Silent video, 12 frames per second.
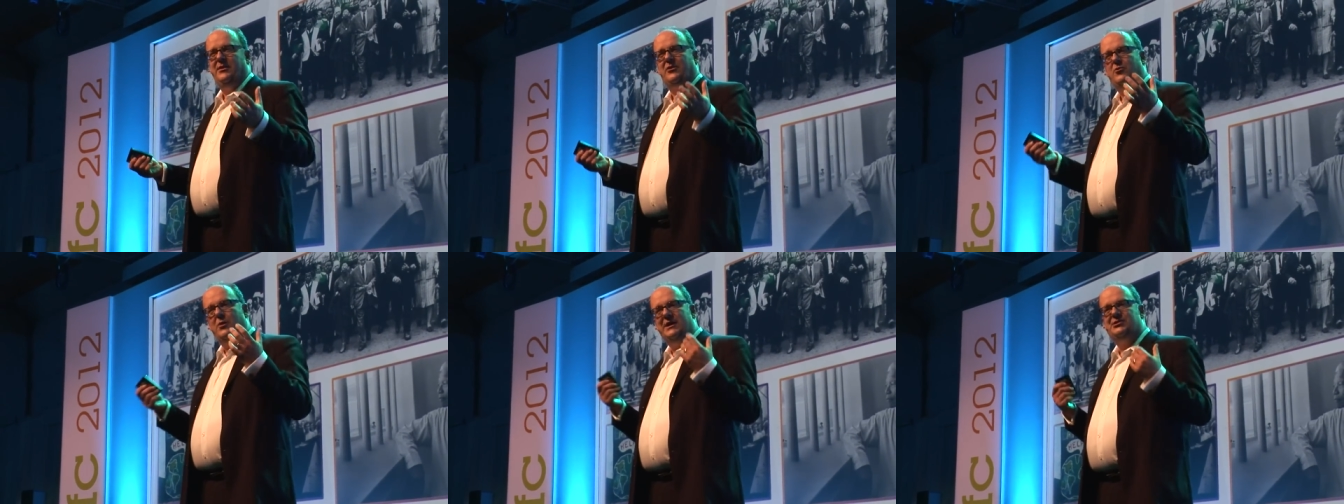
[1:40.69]
The
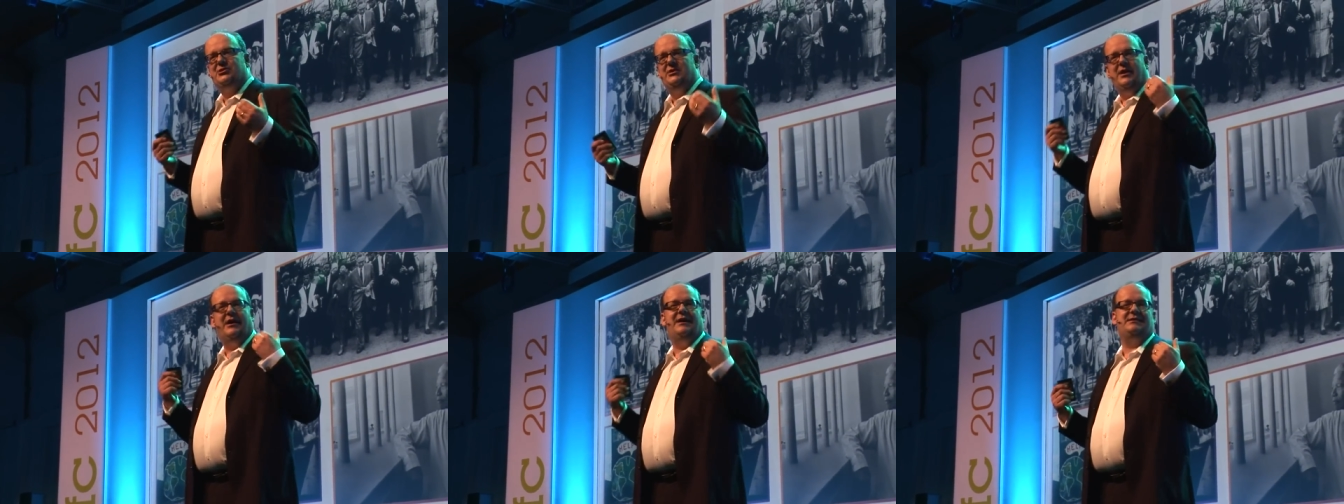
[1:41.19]

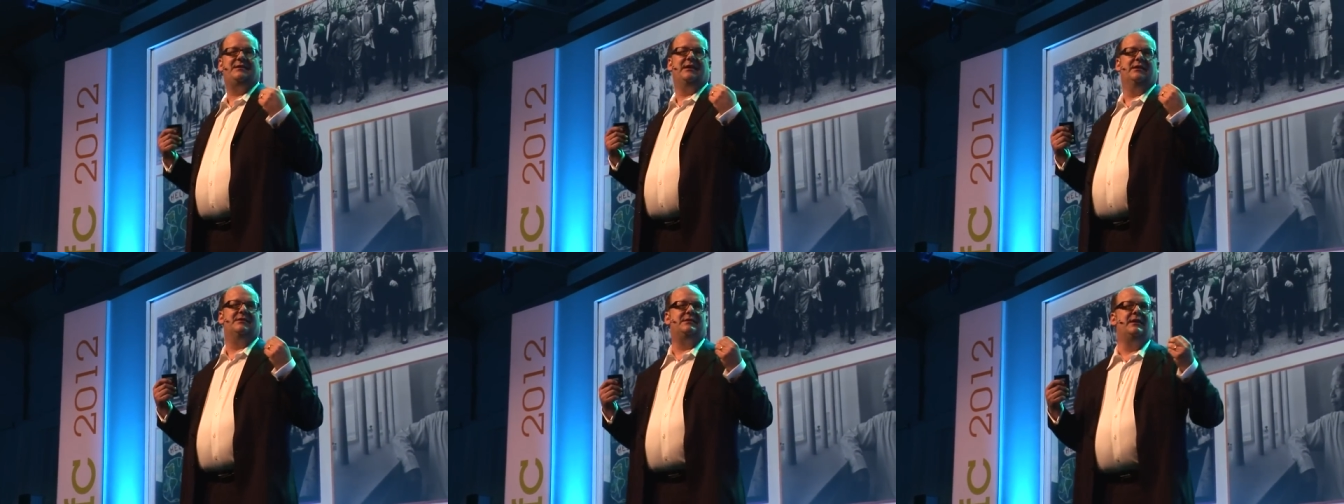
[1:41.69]
question to us
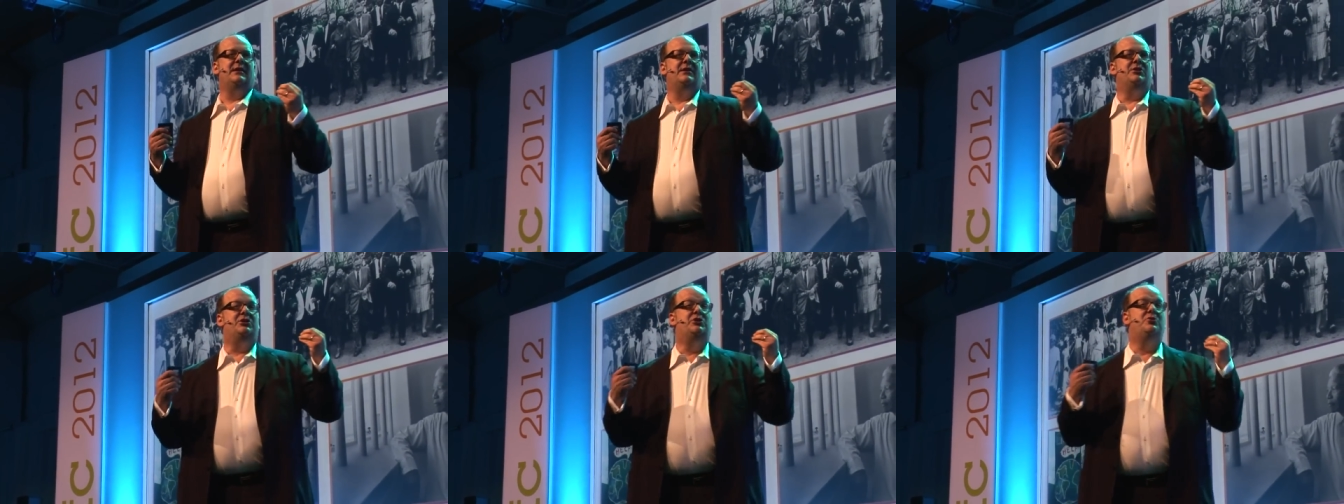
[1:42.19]
is
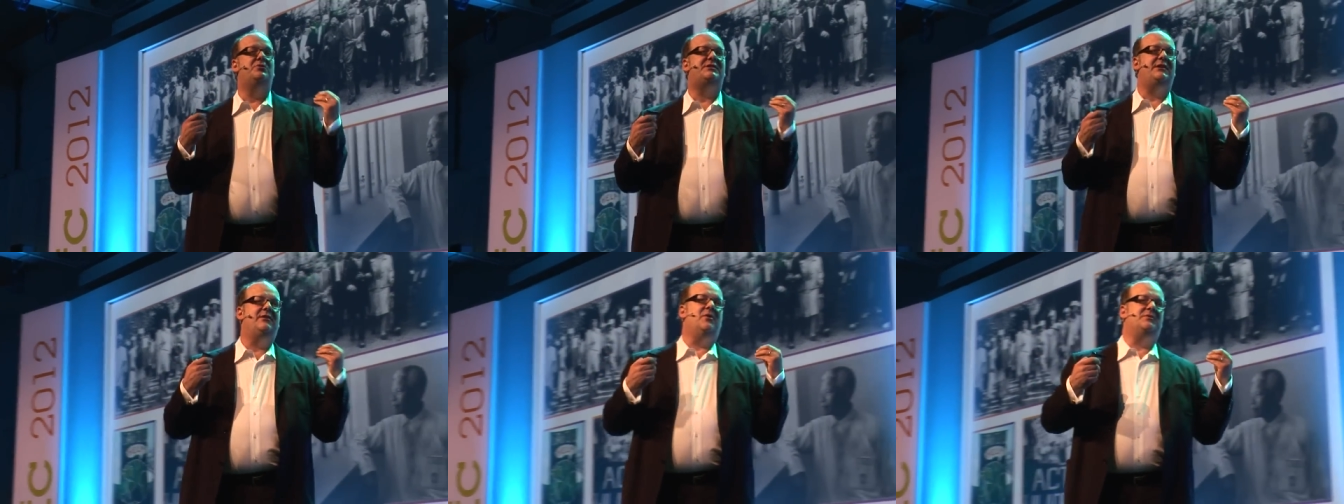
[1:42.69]

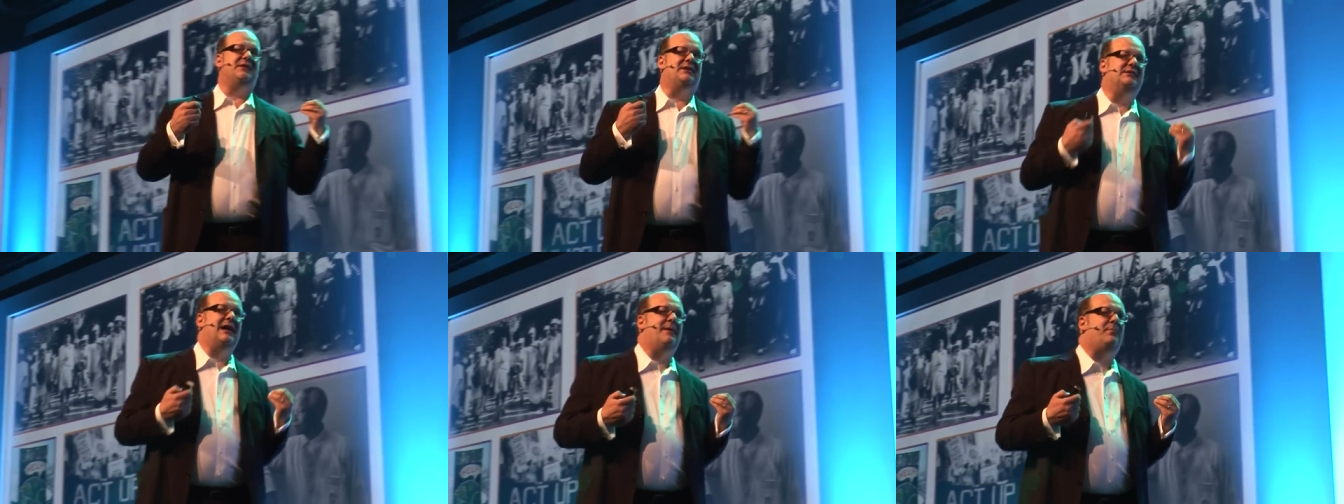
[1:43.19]
using those
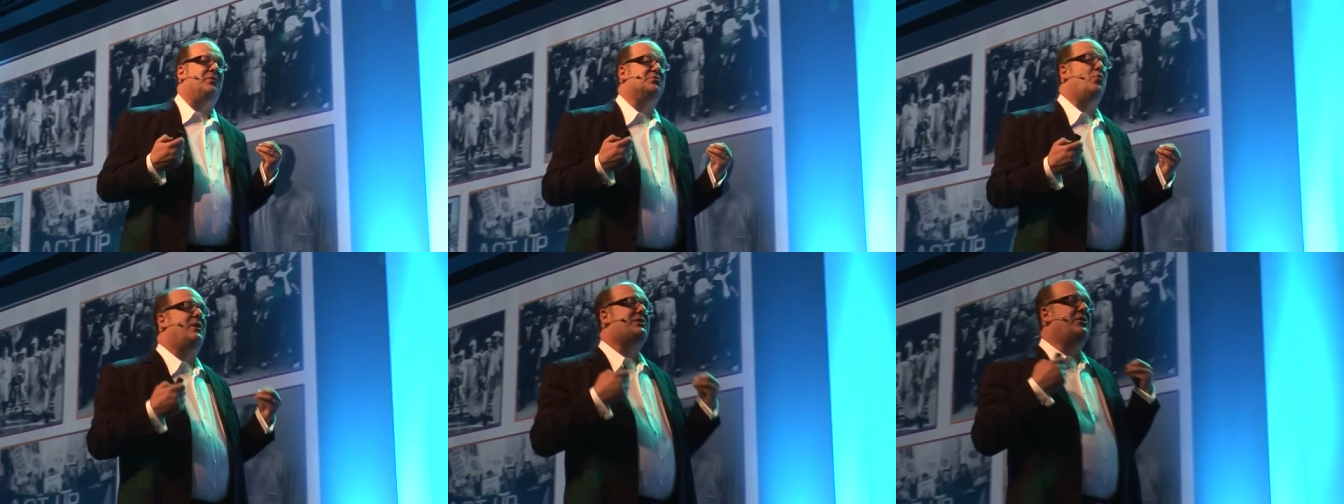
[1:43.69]

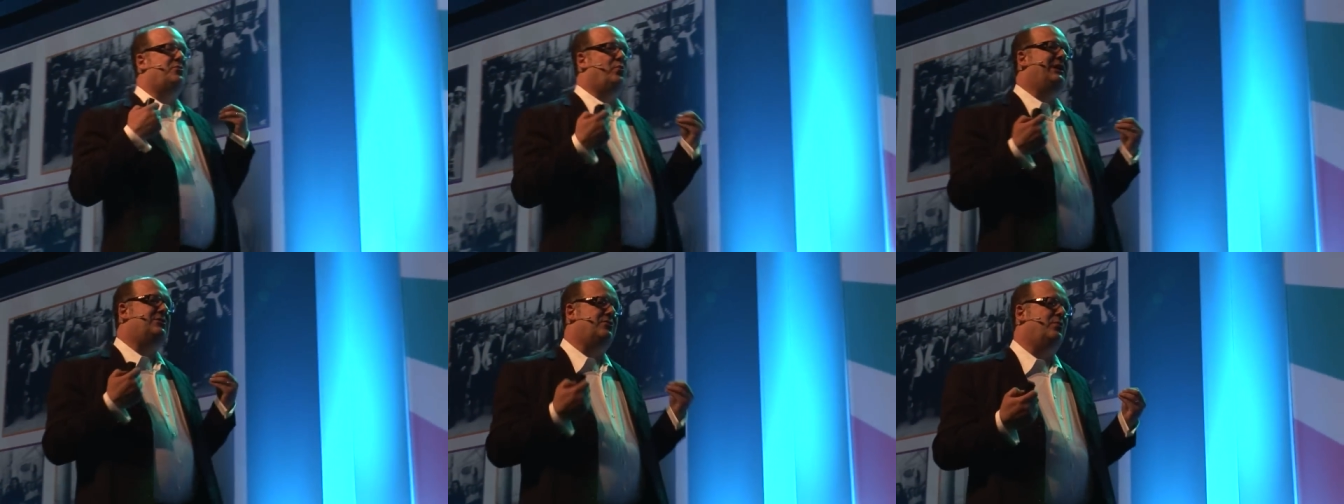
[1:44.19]
examples, what could
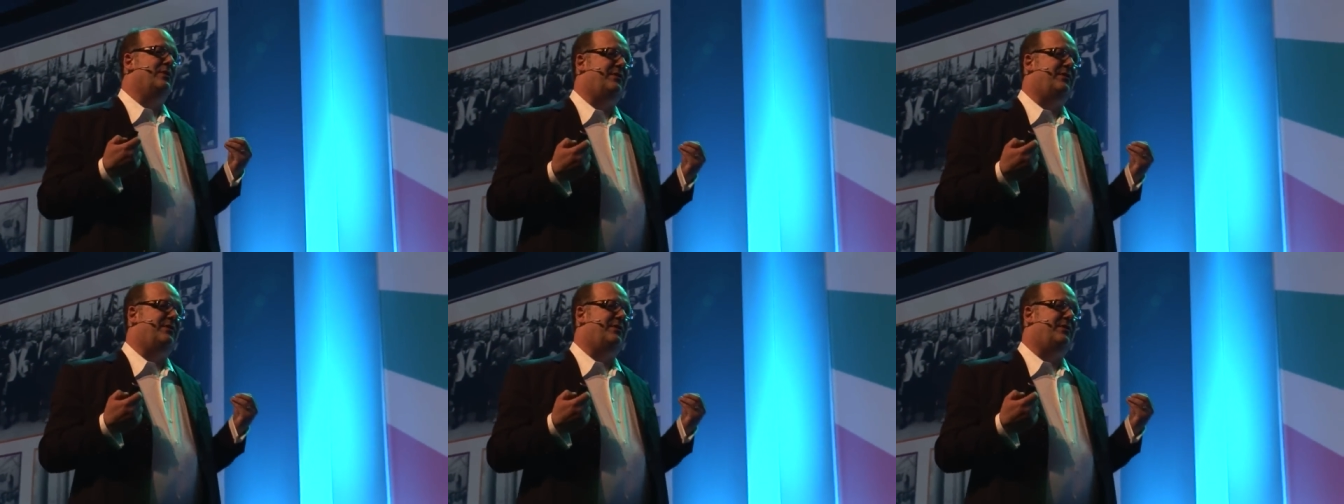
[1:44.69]
we do